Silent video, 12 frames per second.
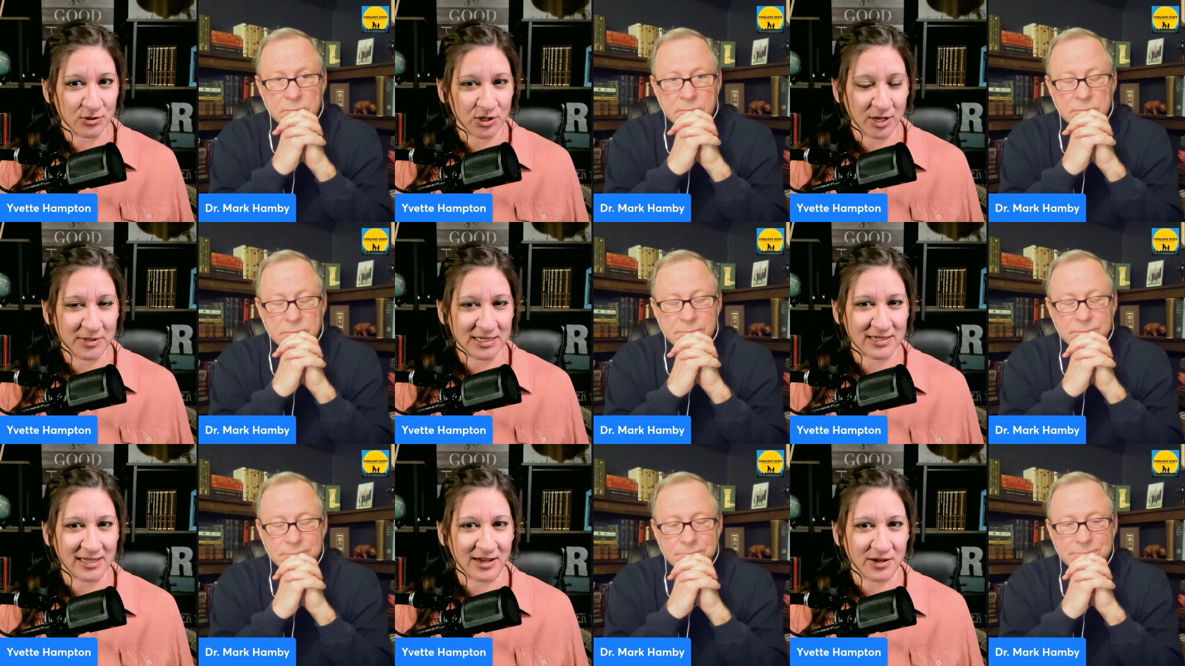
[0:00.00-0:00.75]

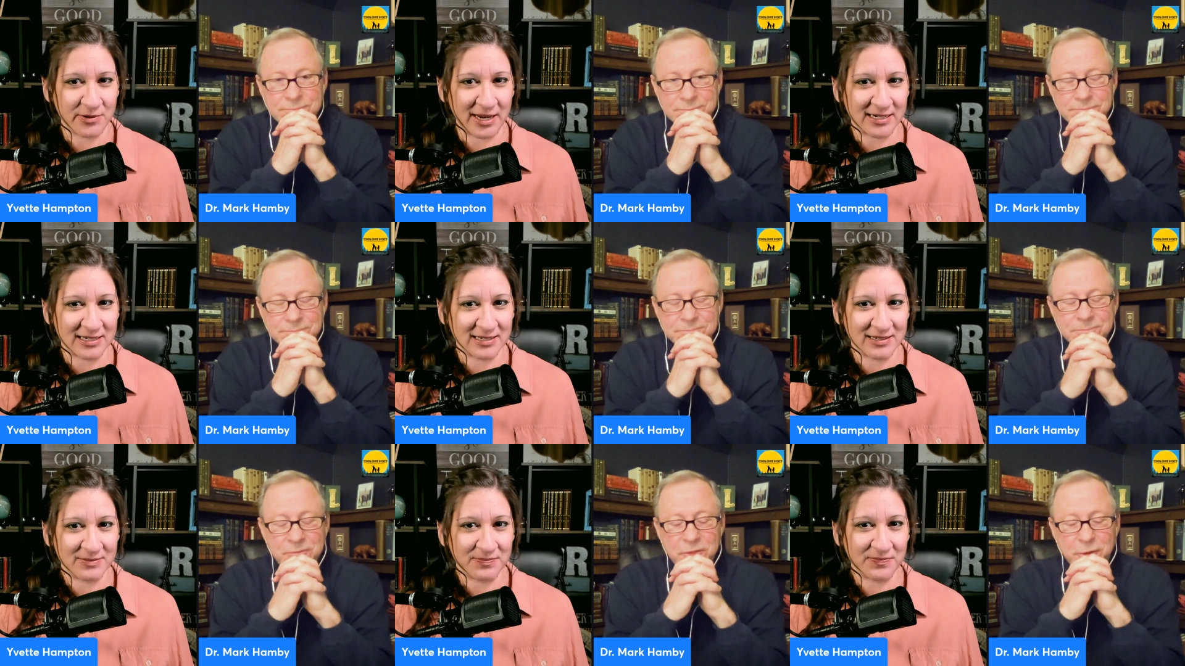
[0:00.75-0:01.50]
Speaker 1: dramas. Is that
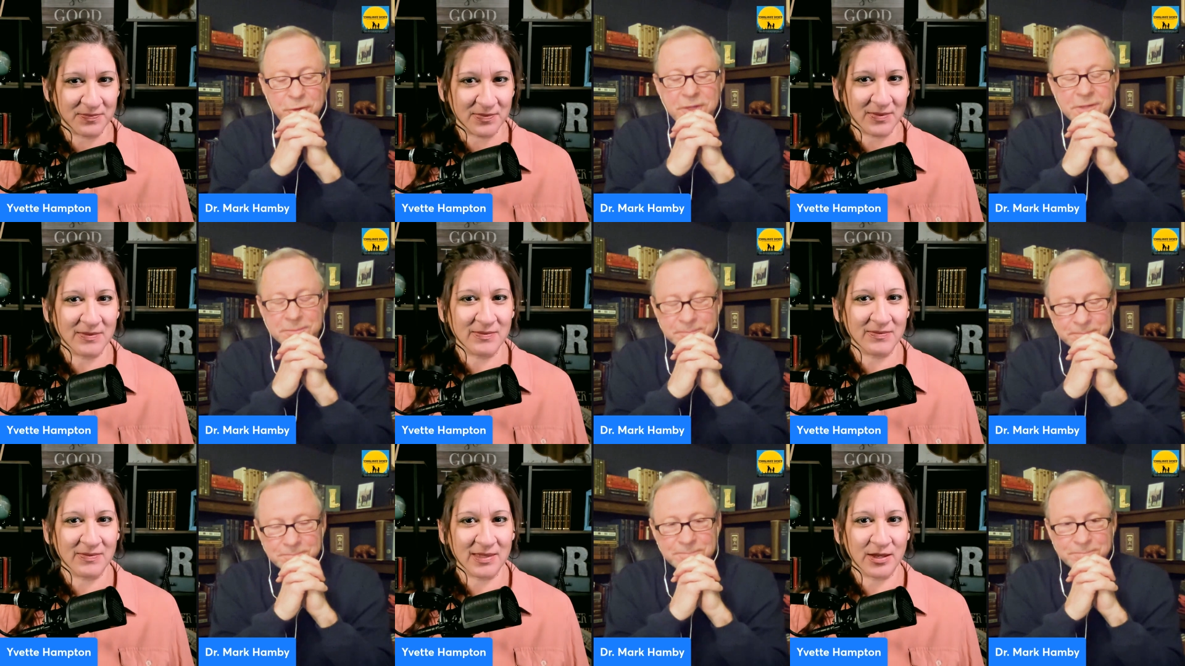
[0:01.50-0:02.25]
correct?
Speaker 2: Mm -hmm, 30.
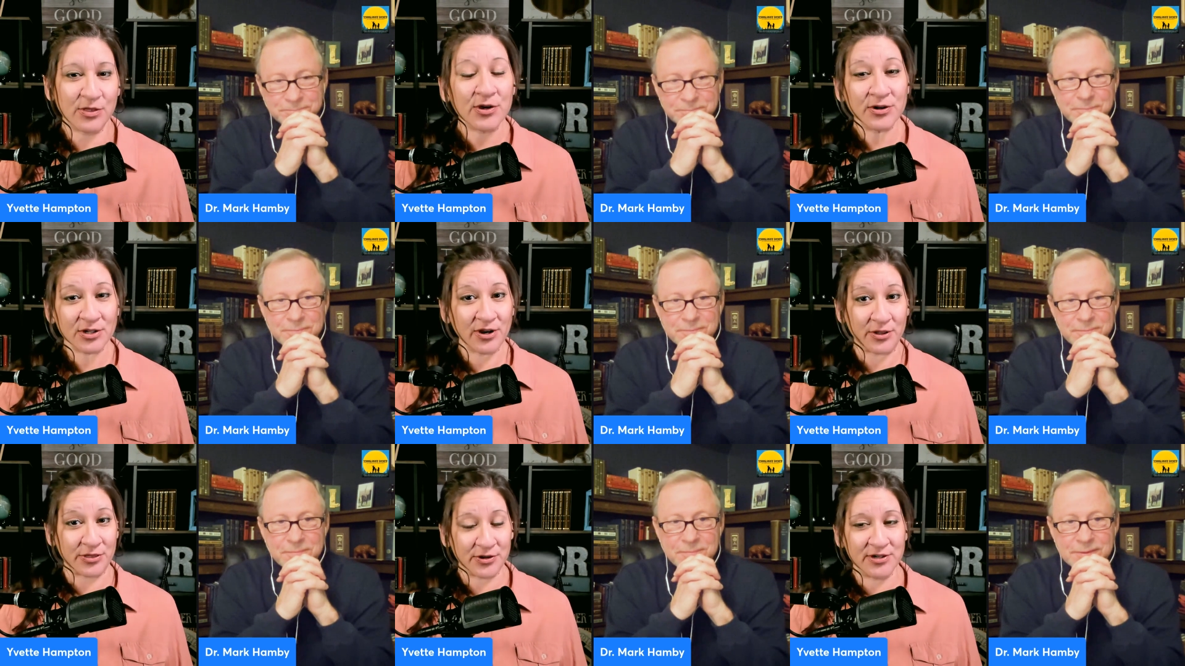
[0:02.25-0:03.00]
Mm -hmm.
Speaker 1: 30.
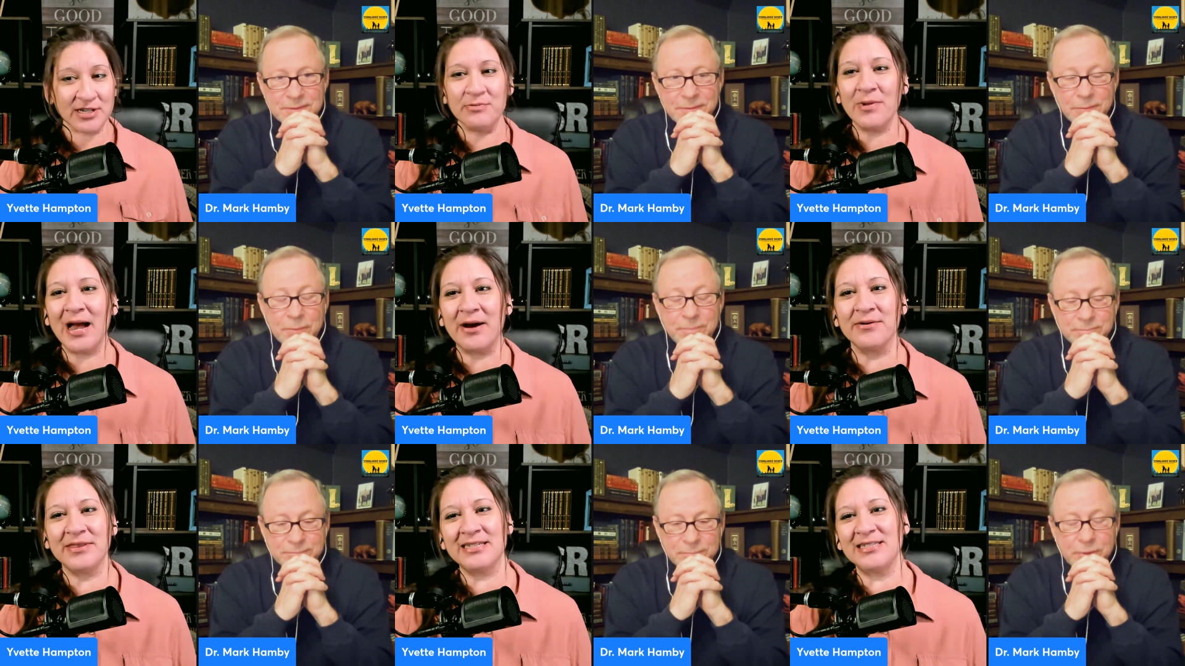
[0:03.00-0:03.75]
You're at 30.
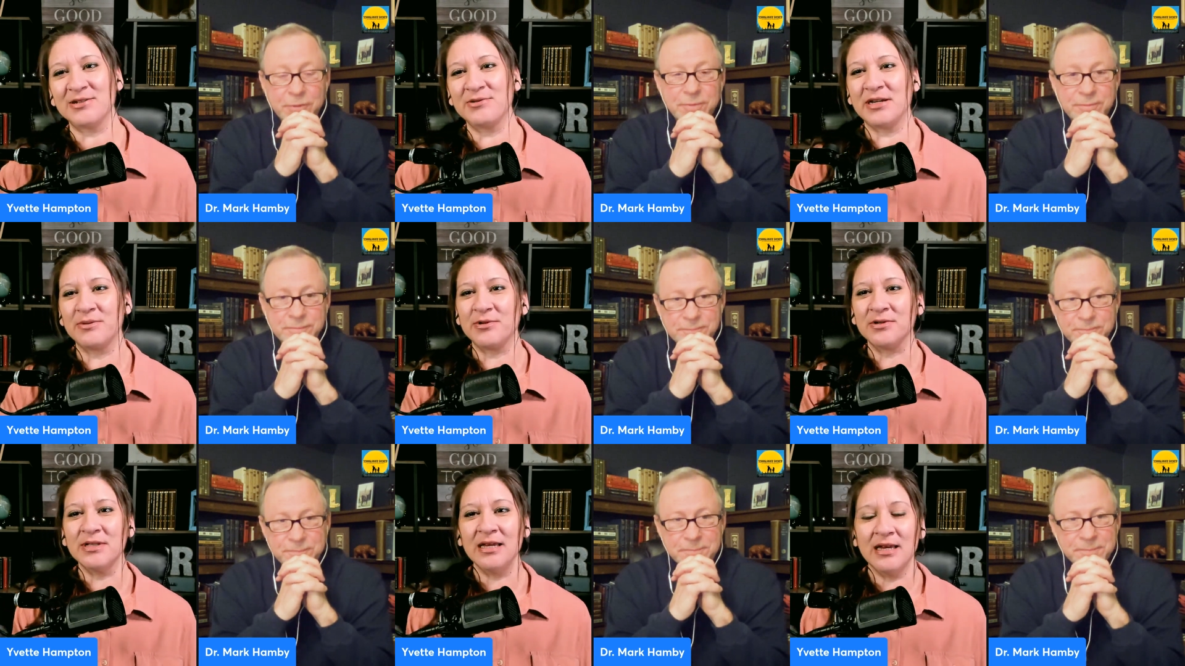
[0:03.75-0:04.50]
Wow, that's
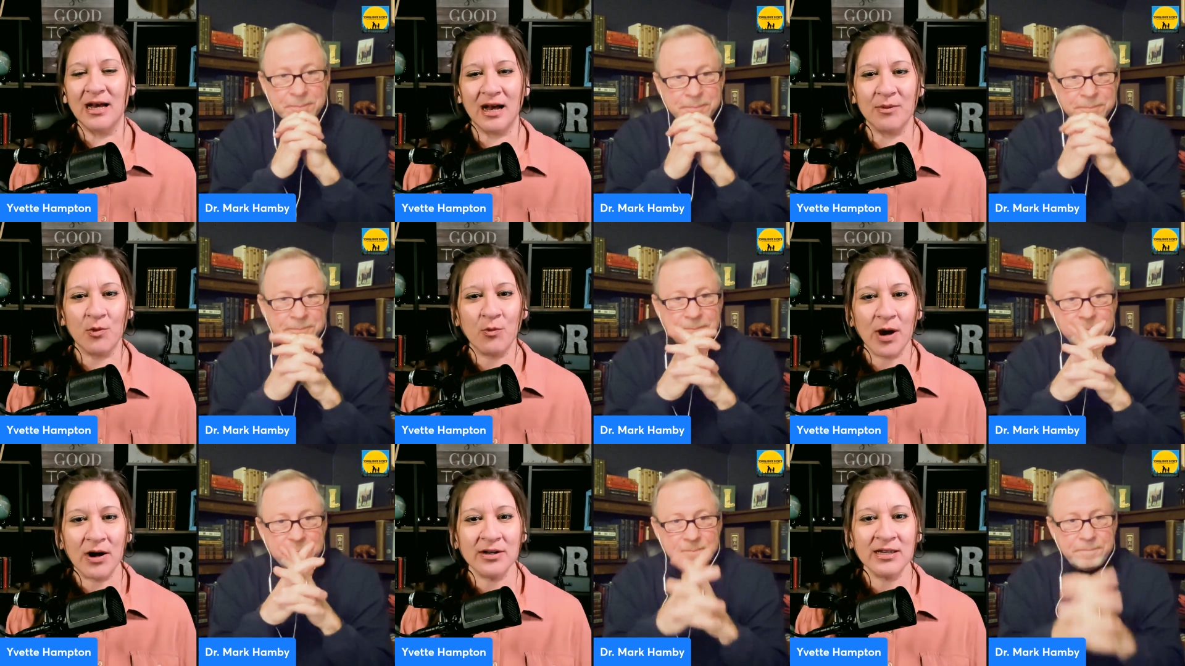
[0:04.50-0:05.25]
incredible.
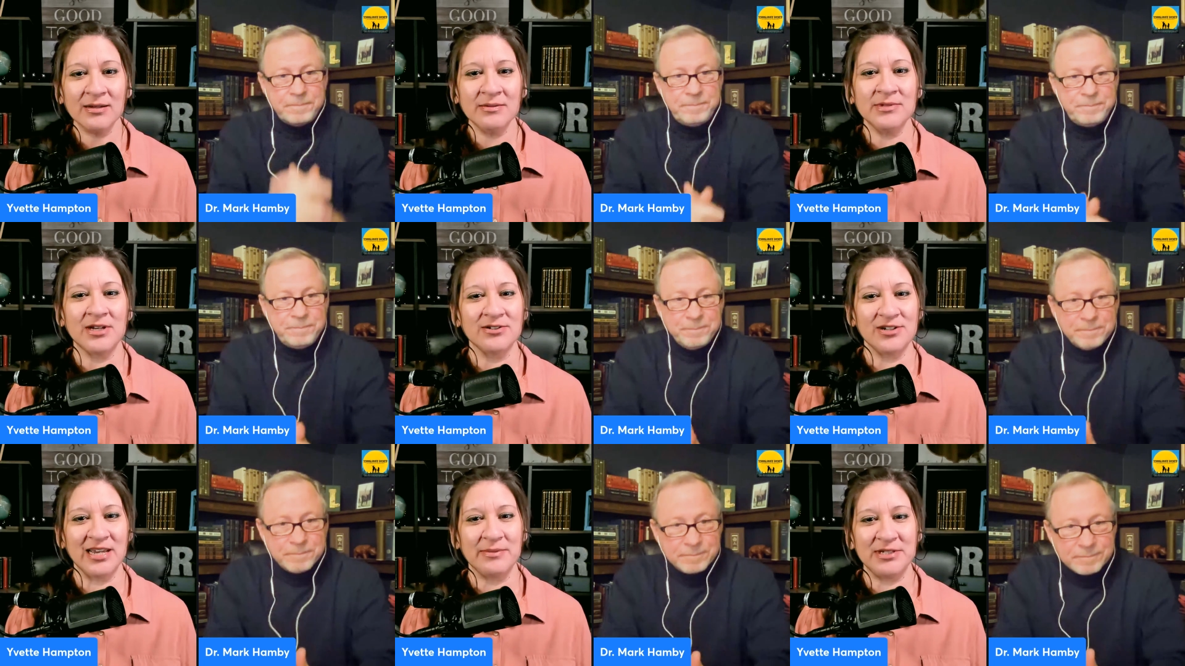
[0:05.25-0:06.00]
Um, welcome,
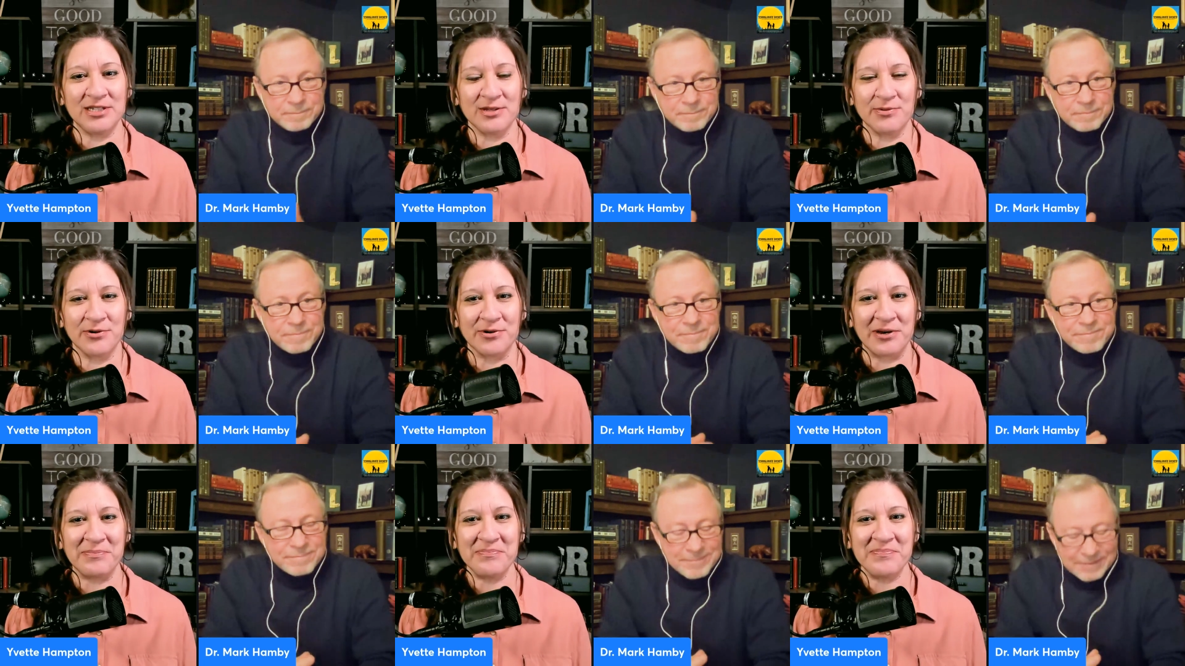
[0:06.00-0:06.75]
Dr. Hamby, to the
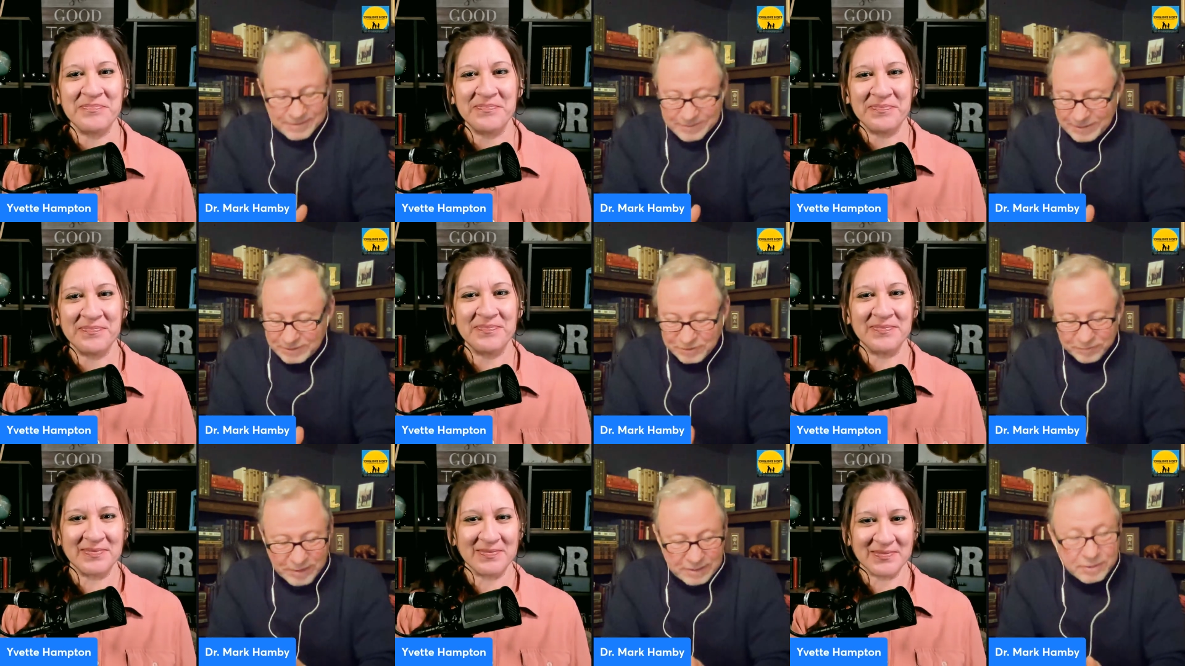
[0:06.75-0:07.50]
program.
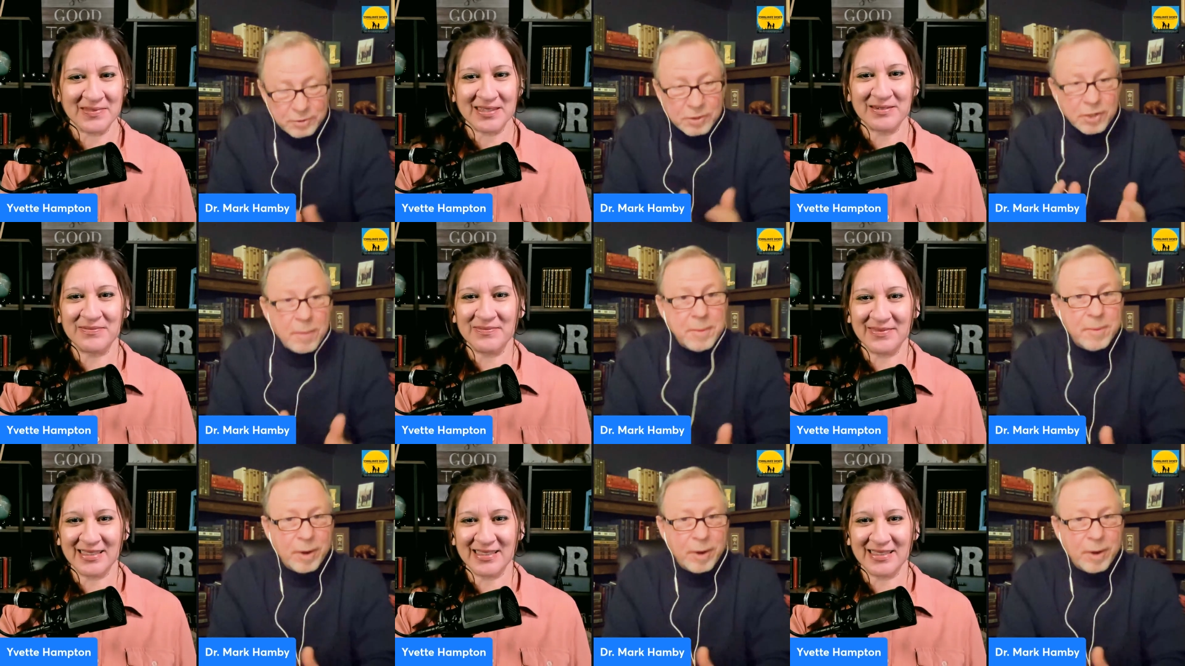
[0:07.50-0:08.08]
Speaker 2: Thanks, Yvette, and you can call me